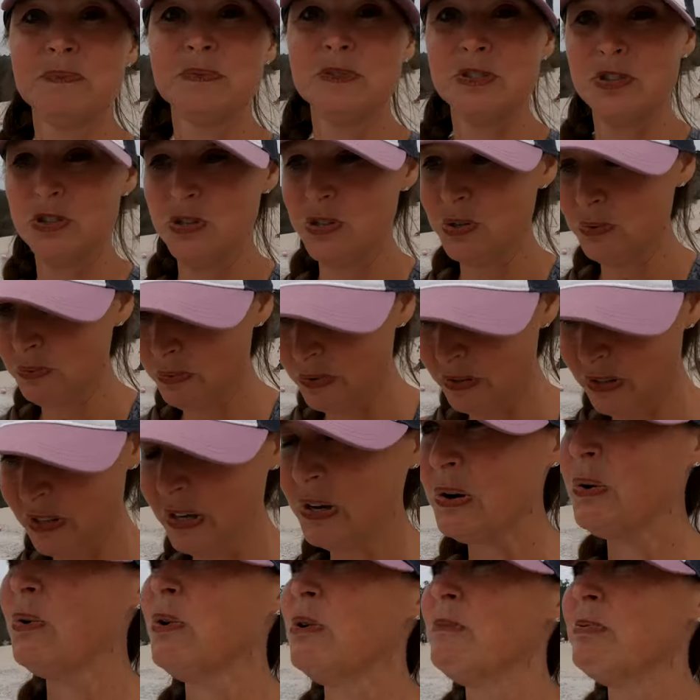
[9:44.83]
just a really
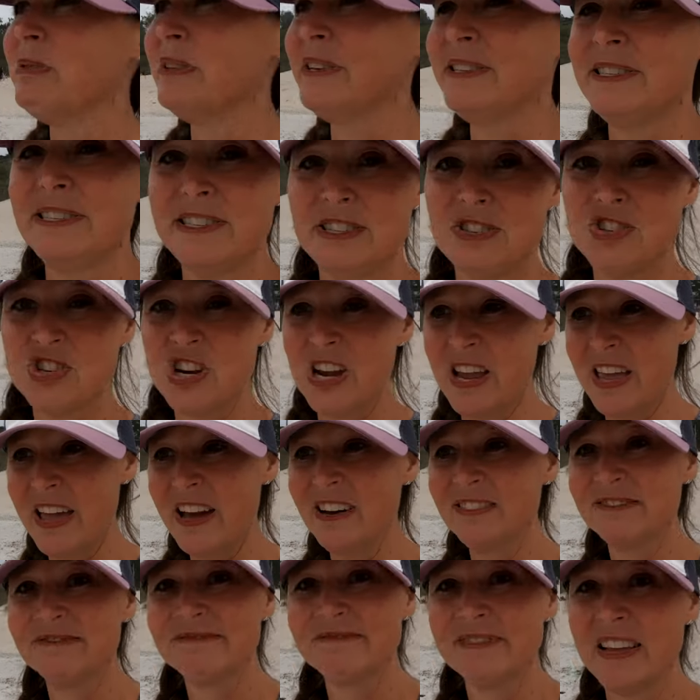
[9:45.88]
cool place to check
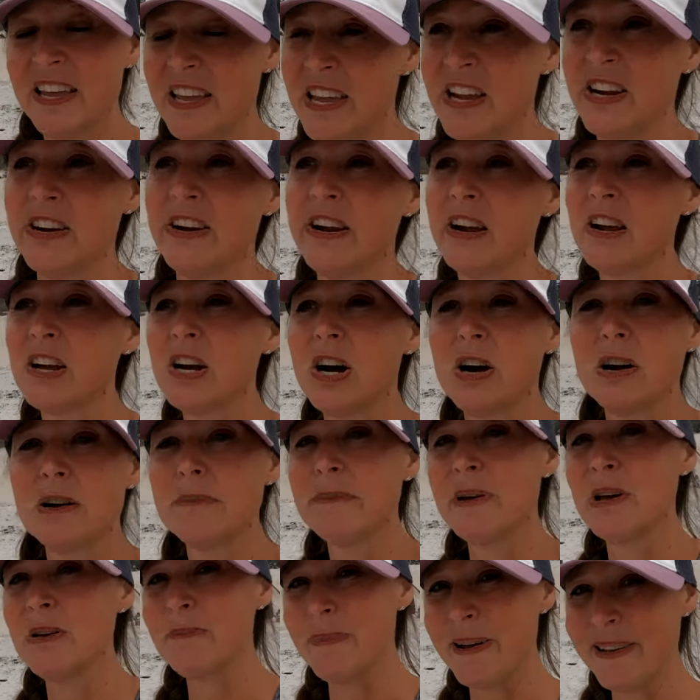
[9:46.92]
out here at
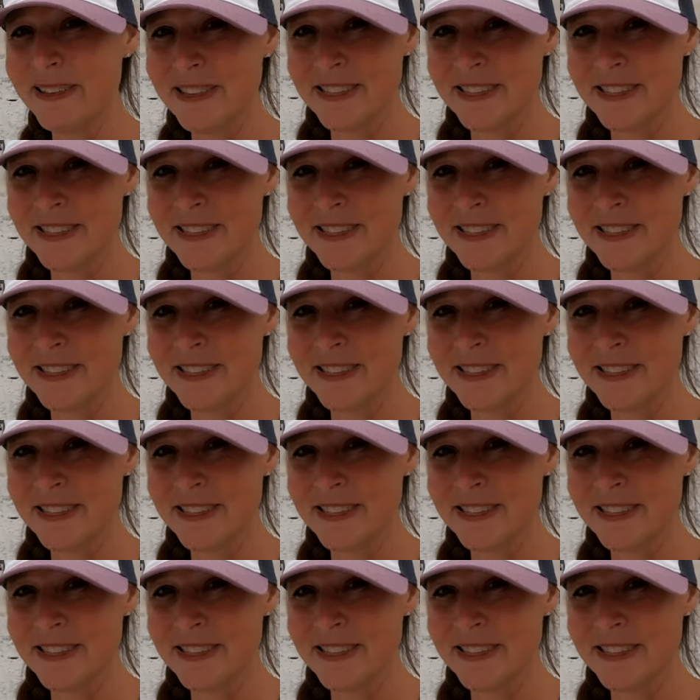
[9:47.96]
Carmel by